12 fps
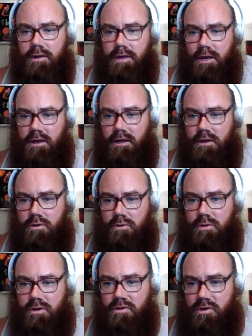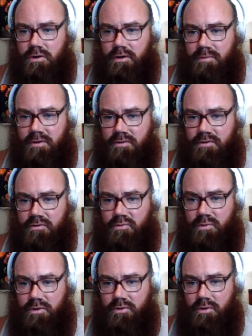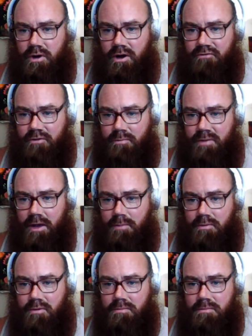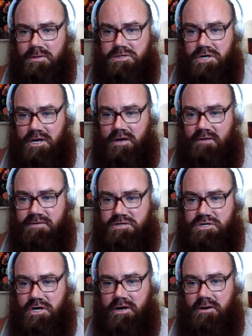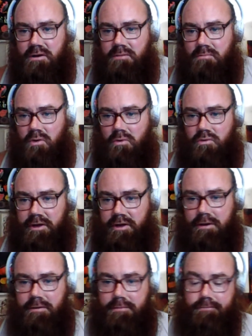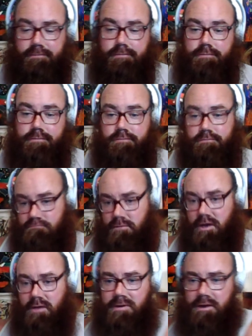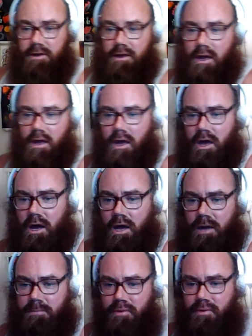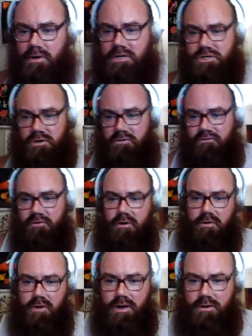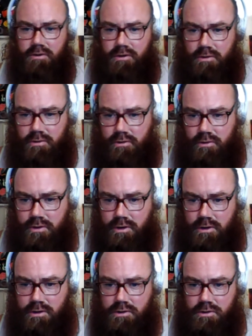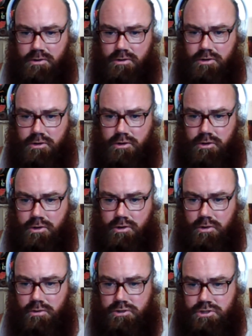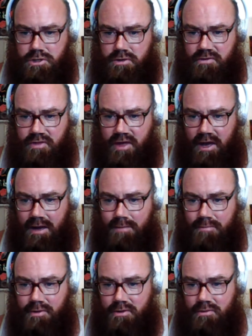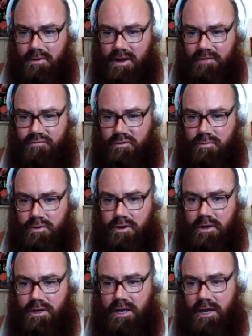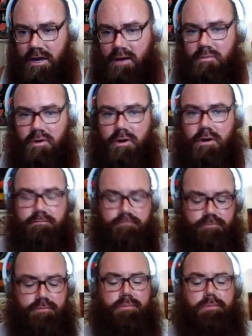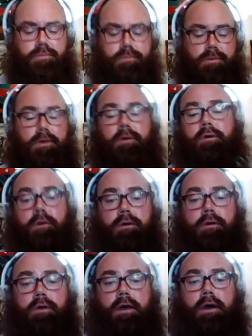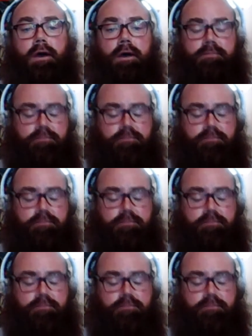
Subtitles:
Kenny, you could start a business where you offer paper mache vagina molding. Maybe. I'm pretty sure for a grand or two you can do just that, but you have to bring a camera. Yeah.